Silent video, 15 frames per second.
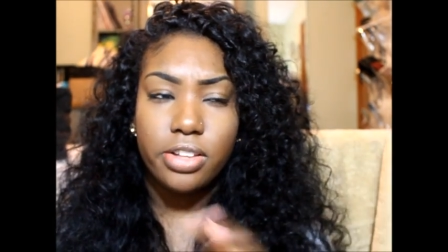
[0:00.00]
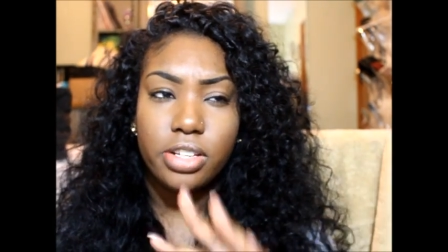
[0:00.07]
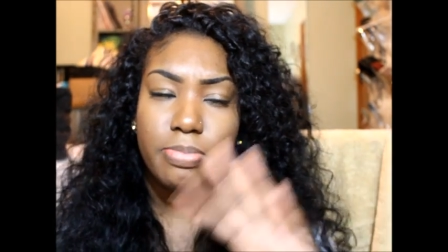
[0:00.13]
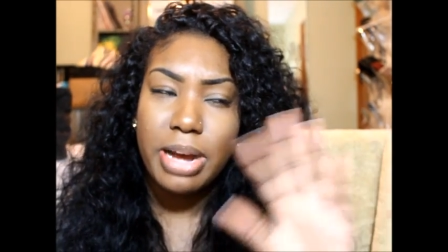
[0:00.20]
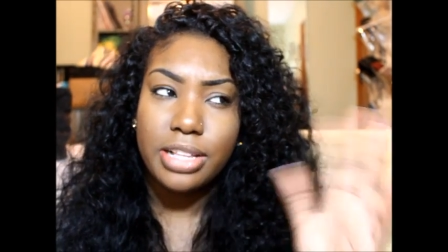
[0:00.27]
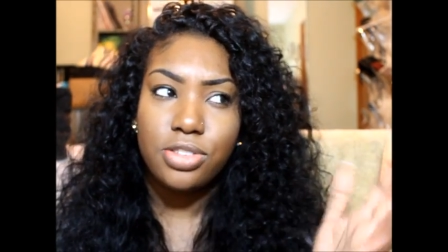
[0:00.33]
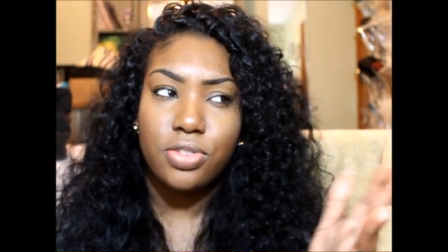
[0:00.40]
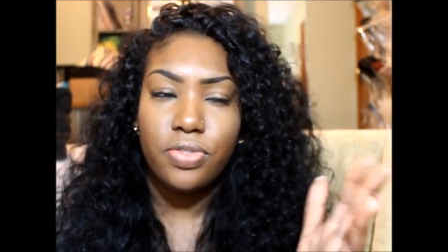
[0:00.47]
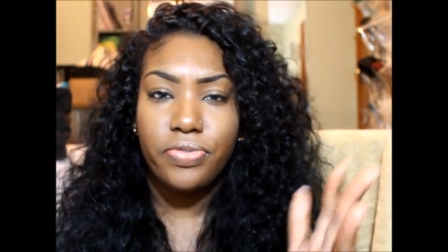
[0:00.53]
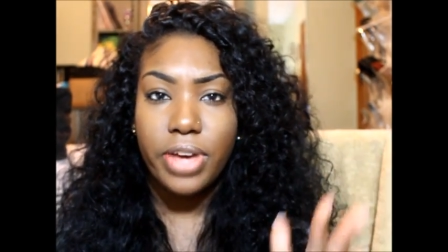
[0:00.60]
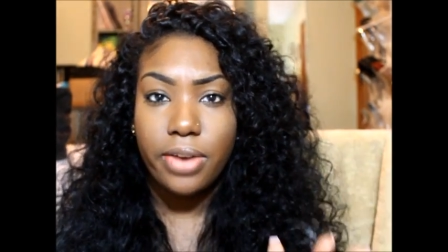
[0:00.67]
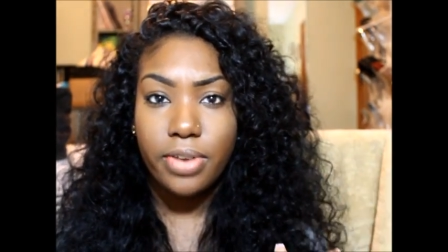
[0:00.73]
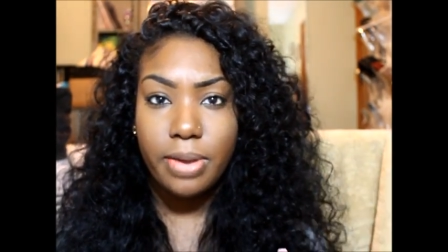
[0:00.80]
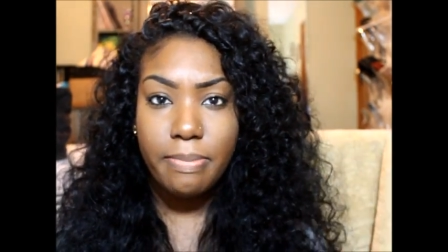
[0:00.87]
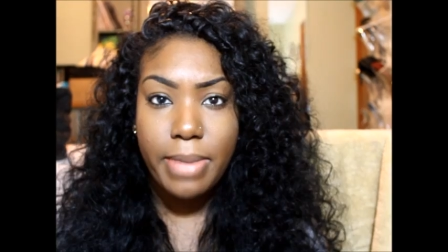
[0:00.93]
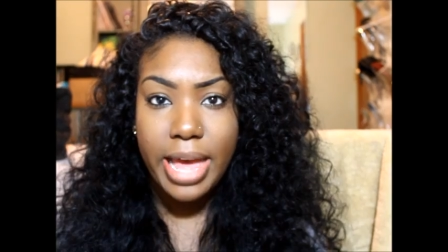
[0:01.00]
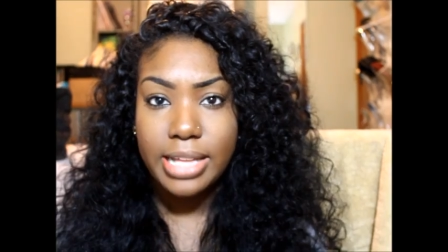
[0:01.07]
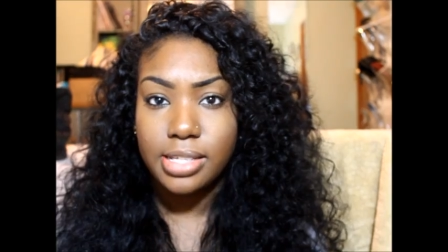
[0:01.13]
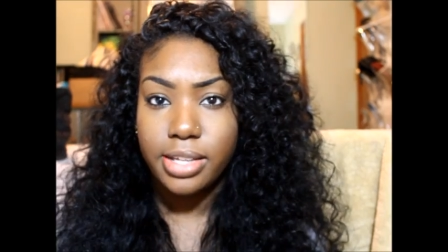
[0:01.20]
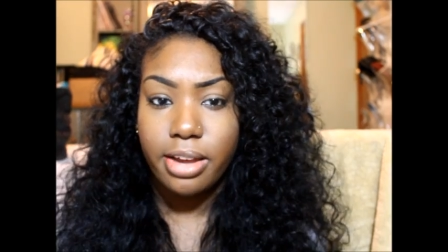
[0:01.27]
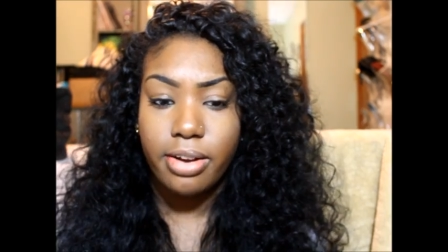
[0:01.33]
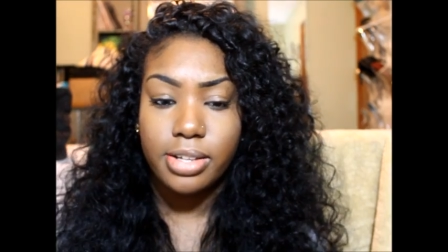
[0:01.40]
Those are my two favorite
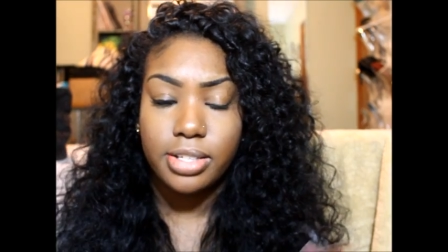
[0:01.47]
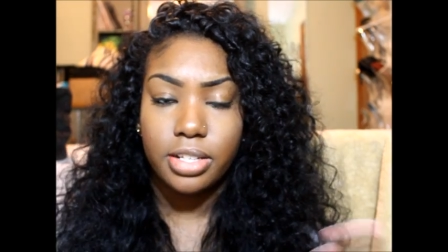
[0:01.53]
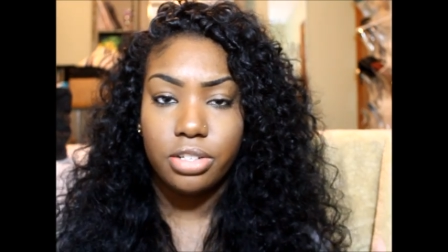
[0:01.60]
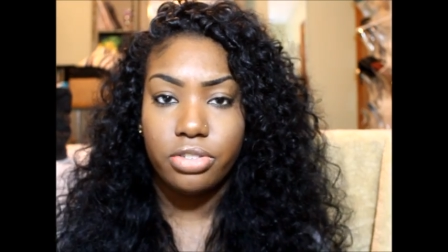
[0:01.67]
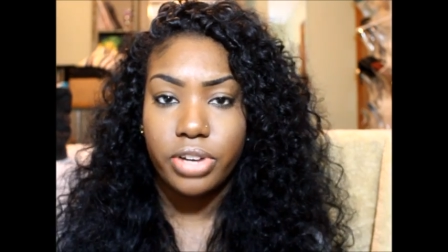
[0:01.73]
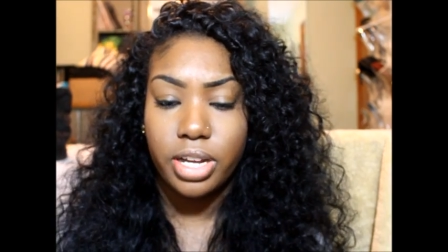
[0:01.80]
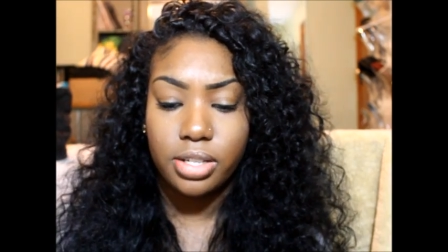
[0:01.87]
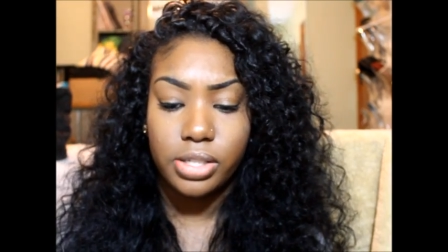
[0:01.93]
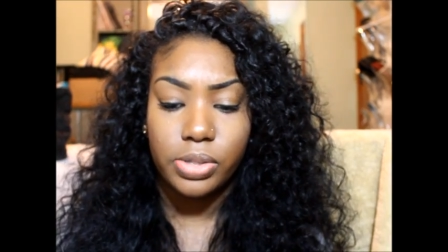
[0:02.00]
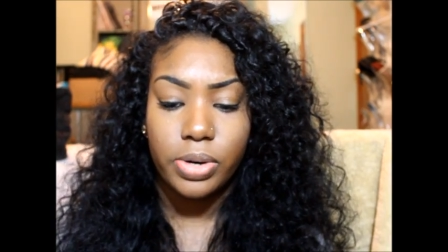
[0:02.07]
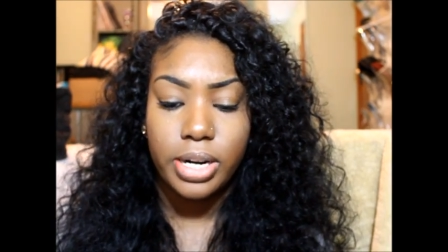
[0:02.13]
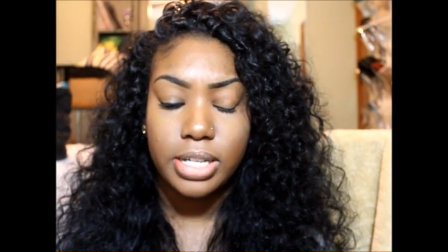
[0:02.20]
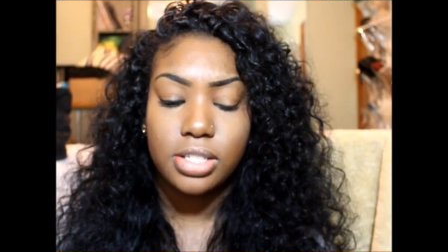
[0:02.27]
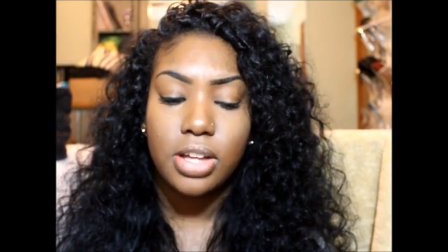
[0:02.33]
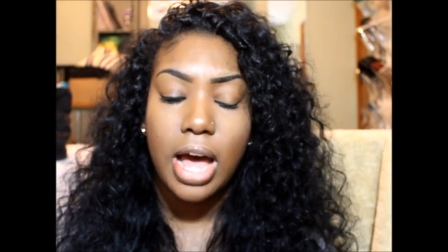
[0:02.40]
mascaras in the drugstore.